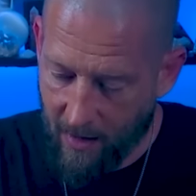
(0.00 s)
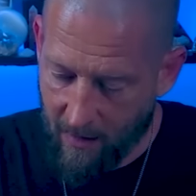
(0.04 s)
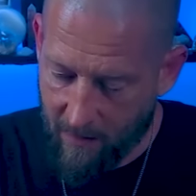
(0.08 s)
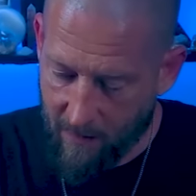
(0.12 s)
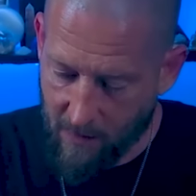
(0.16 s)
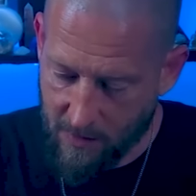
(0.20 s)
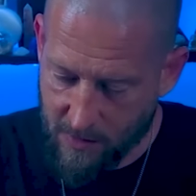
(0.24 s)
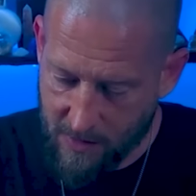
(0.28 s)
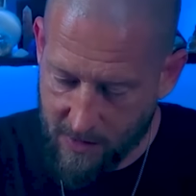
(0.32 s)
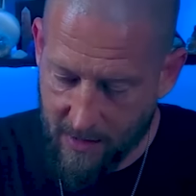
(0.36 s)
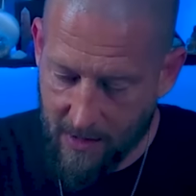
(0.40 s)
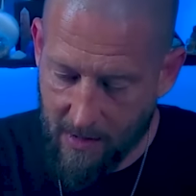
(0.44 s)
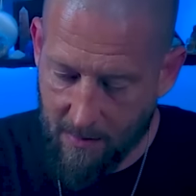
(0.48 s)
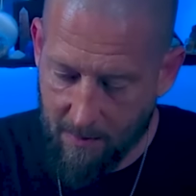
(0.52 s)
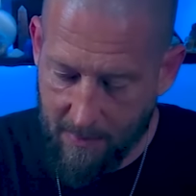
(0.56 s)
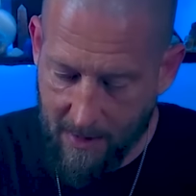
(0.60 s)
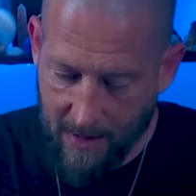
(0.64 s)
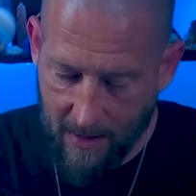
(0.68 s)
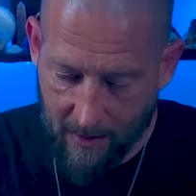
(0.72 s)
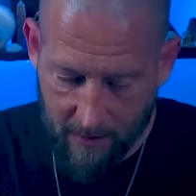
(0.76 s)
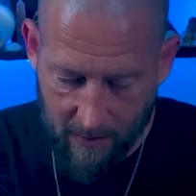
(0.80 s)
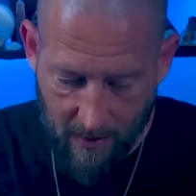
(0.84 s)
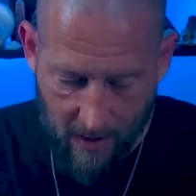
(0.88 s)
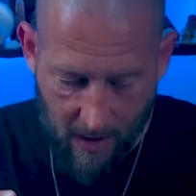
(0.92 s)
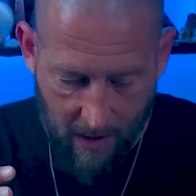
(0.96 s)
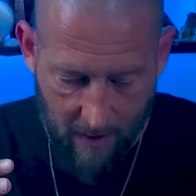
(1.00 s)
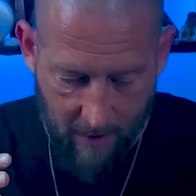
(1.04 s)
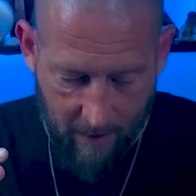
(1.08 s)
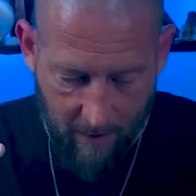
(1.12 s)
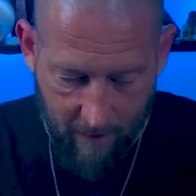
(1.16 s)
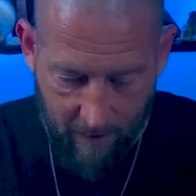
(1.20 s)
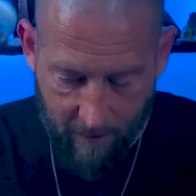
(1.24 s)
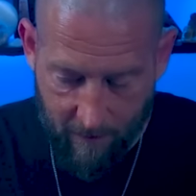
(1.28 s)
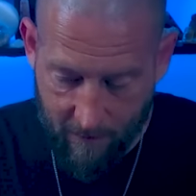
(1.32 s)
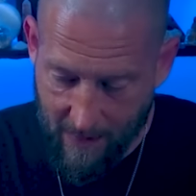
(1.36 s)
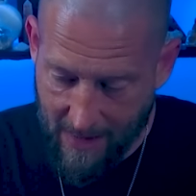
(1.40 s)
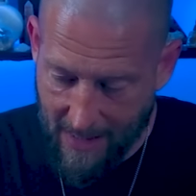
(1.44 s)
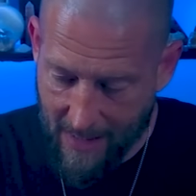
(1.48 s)
there's going to be a lot of
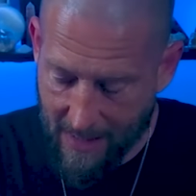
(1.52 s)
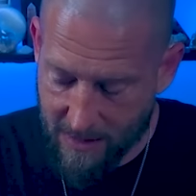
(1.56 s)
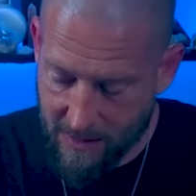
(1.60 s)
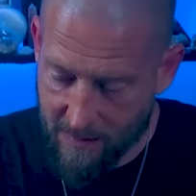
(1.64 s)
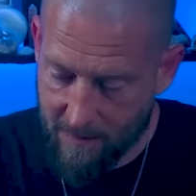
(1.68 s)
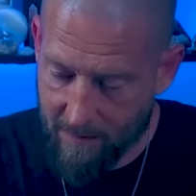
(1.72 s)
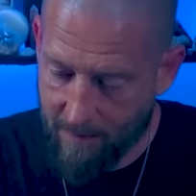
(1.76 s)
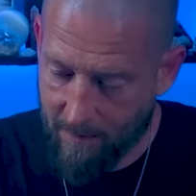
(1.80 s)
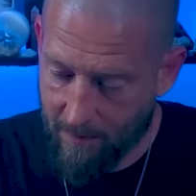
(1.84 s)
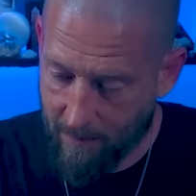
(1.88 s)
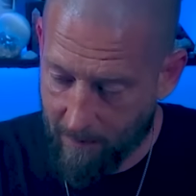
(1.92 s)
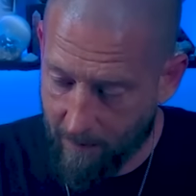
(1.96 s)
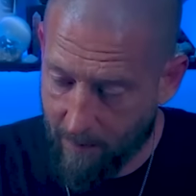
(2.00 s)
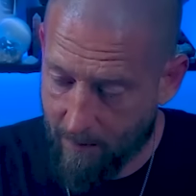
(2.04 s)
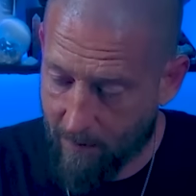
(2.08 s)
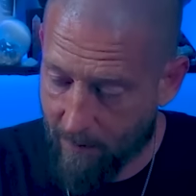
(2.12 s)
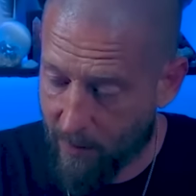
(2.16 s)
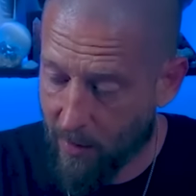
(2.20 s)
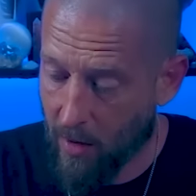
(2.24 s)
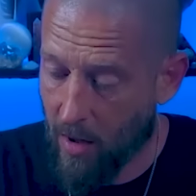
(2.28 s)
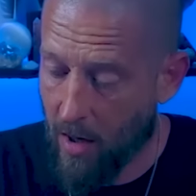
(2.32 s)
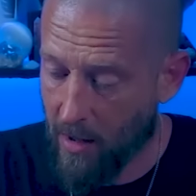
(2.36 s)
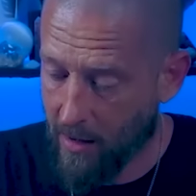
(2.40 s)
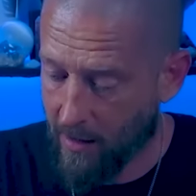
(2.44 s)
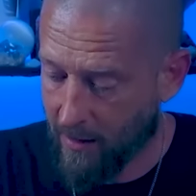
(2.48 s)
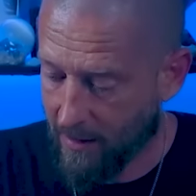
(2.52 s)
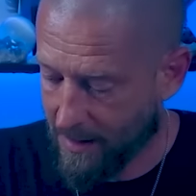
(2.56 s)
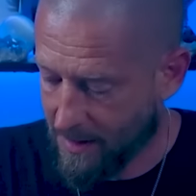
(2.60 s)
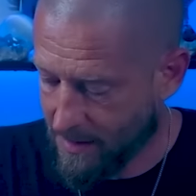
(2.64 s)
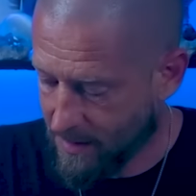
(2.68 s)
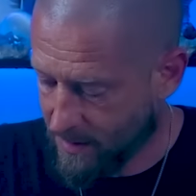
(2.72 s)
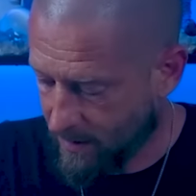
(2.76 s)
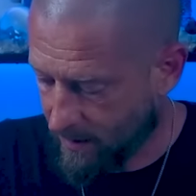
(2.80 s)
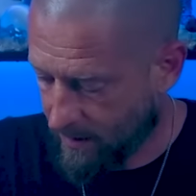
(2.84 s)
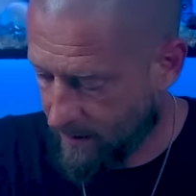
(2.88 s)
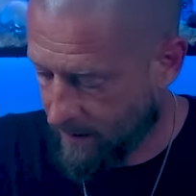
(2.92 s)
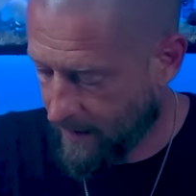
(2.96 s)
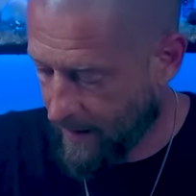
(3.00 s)
fast
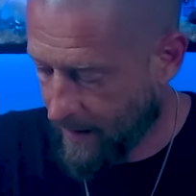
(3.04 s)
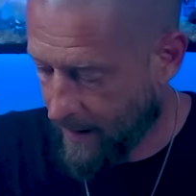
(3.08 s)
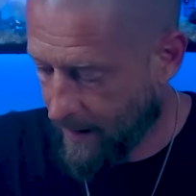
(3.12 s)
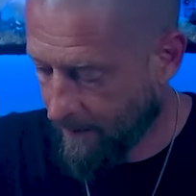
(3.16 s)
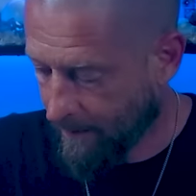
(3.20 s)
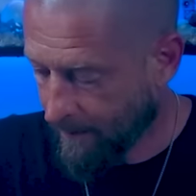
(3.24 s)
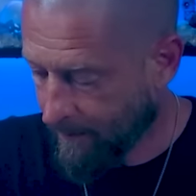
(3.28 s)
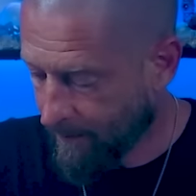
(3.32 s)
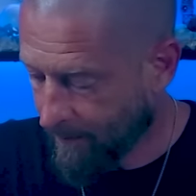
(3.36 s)
progress on that.